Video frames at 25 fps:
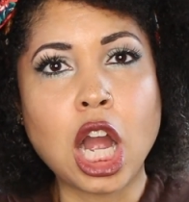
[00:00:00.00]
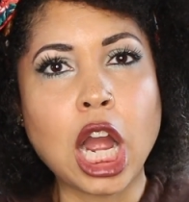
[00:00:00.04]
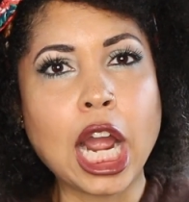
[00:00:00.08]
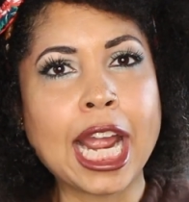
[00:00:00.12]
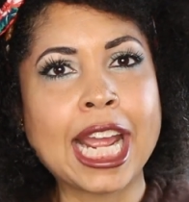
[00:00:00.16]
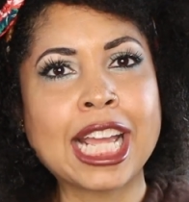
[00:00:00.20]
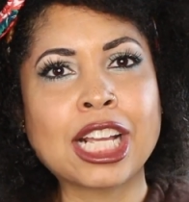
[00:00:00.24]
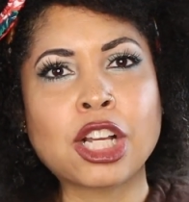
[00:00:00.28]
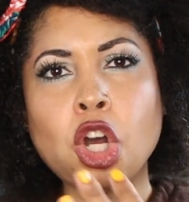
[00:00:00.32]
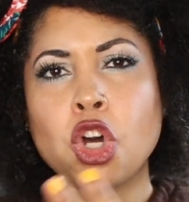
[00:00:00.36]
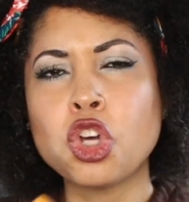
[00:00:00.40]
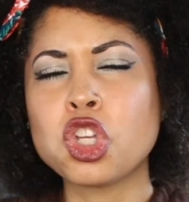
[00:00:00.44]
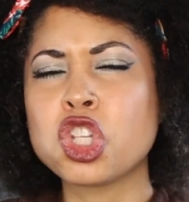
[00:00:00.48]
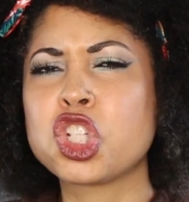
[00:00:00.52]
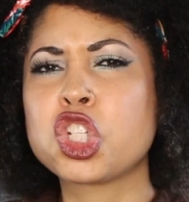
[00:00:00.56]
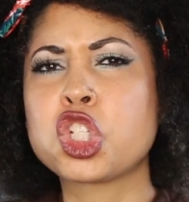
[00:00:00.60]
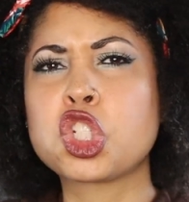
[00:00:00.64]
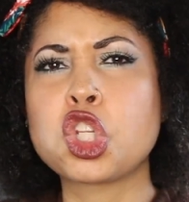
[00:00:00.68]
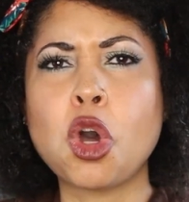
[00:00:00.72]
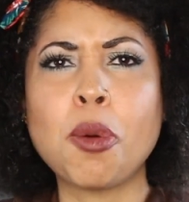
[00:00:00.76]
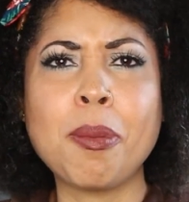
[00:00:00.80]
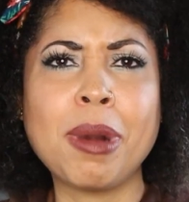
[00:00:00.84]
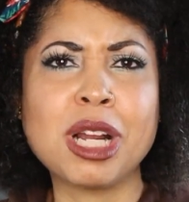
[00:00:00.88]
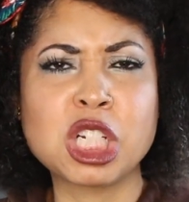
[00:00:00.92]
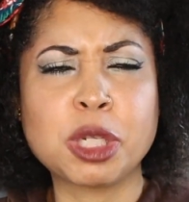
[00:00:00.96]
it goes
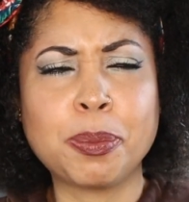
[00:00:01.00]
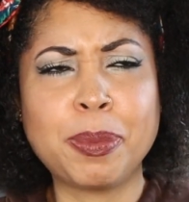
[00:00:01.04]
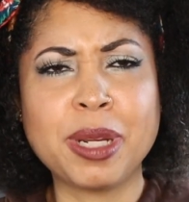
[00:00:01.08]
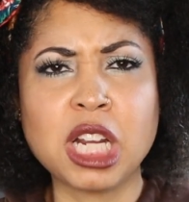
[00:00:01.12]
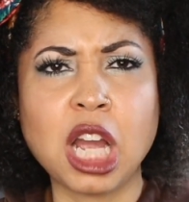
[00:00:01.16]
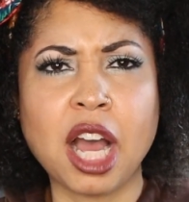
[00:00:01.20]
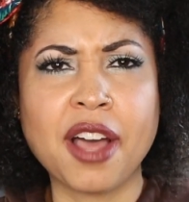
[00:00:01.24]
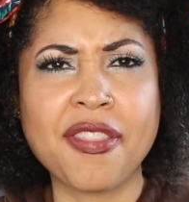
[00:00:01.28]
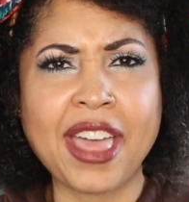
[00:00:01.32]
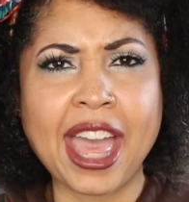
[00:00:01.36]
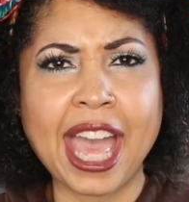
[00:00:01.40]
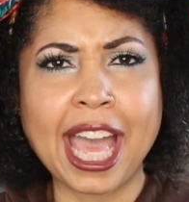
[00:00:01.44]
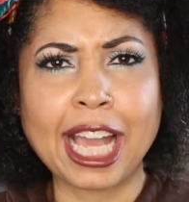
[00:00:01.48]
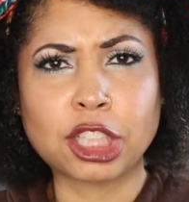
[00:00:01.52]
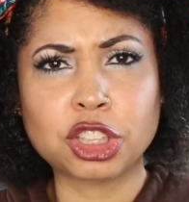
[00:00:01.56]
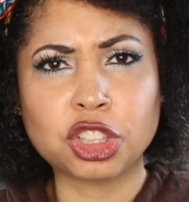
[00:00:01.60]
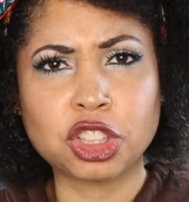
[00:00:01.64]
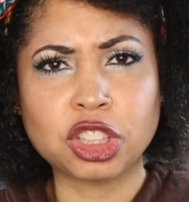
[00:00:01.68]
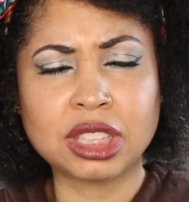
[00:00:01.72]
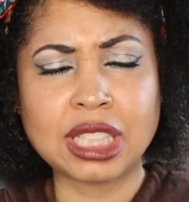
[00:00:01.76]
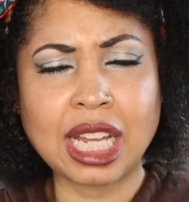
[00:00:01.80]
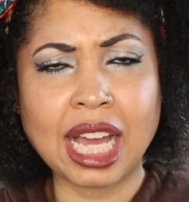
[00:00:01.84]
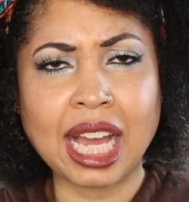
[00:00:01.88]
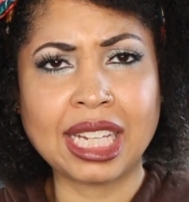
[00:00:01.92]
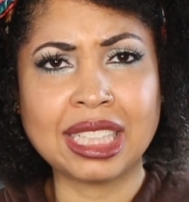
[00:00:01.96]
so much beyond the
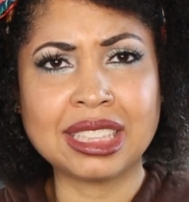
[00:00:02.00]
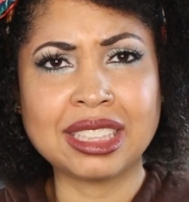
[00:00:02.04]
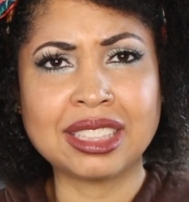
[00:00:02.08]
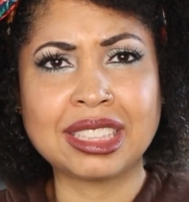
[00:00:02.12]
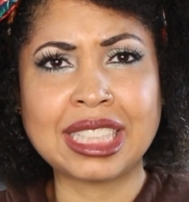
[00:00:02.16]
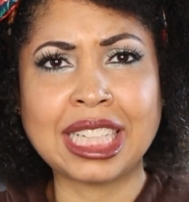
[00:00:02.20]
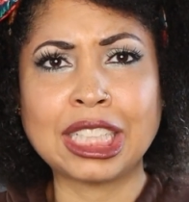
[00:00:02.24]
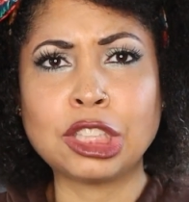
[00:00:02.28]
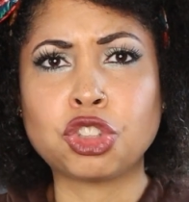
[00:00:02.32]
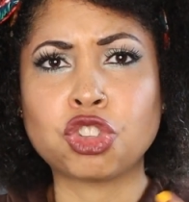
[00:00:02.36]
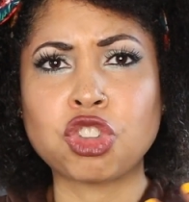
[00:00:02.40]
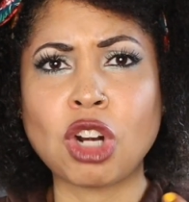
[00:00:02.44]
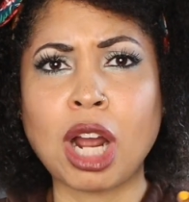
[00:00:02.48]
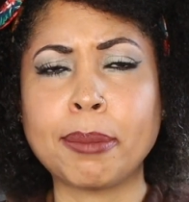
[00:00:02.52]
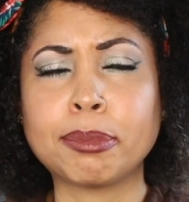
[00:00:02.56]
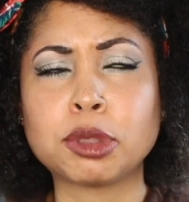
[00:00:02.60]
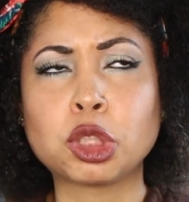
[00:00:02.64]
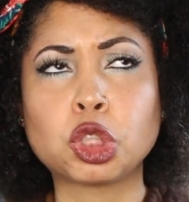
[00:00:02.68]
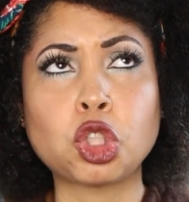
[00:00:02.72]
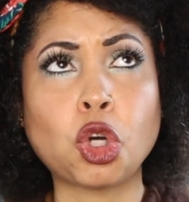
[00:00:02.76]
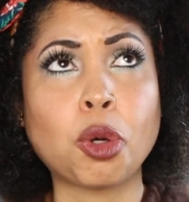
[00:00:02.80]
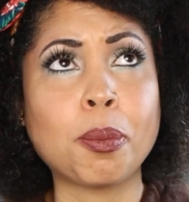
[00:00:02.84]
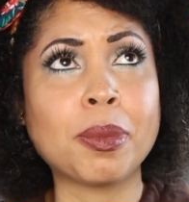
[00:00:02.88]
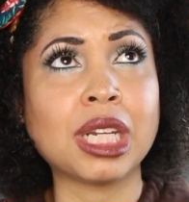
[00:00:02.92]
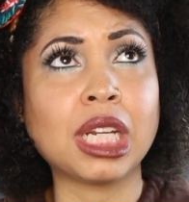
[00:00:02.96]
exercise. They drop
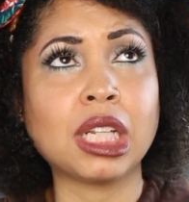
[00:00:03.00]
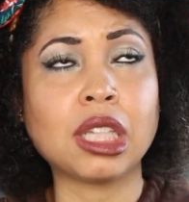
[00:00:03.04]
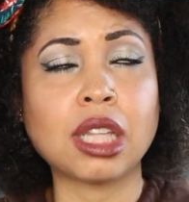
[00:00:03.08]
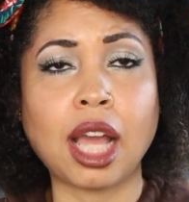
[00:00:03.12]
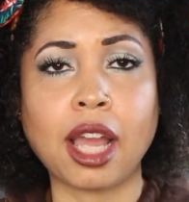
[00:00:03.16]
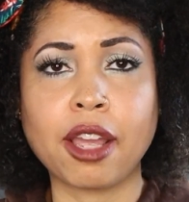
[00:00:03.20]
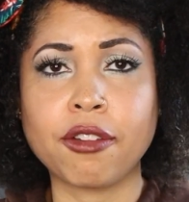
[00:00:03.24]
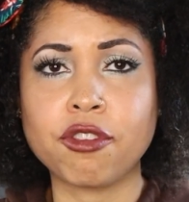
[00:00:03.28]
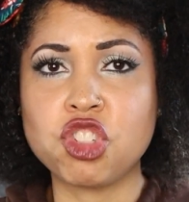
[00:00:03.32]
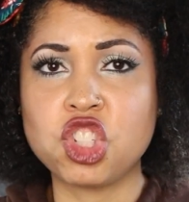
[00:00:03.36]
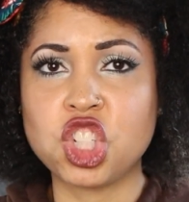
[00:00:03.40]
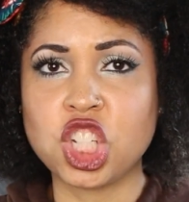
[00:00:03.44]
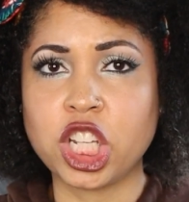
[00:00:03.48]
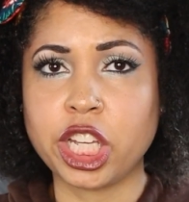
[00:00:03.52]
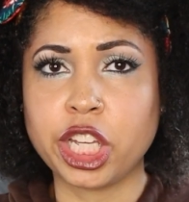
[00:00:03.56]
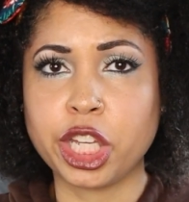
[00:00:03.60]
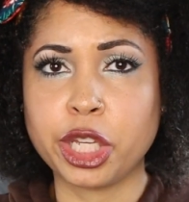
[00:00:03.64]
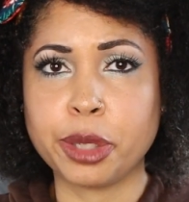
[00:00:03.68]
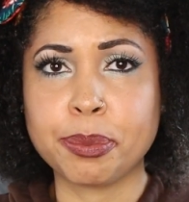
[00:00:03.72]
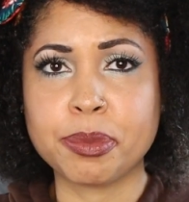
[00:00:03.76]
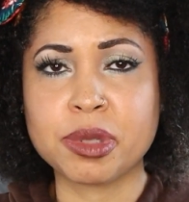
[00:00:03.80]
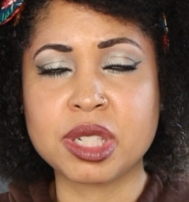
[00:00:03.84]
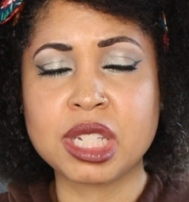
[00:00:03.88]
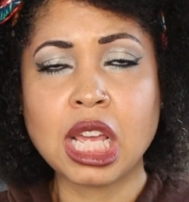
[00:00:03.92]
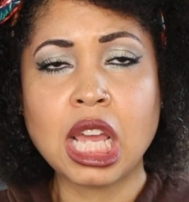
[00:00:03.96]
so many life
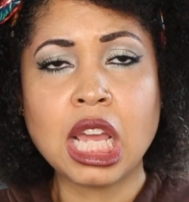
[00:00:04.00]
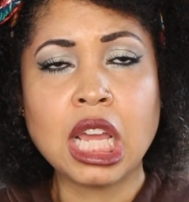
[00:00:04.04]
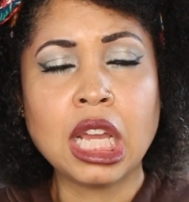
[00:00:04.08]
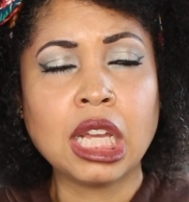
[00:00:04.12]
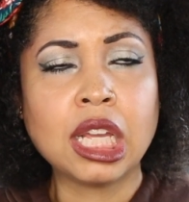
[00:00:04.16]
gems.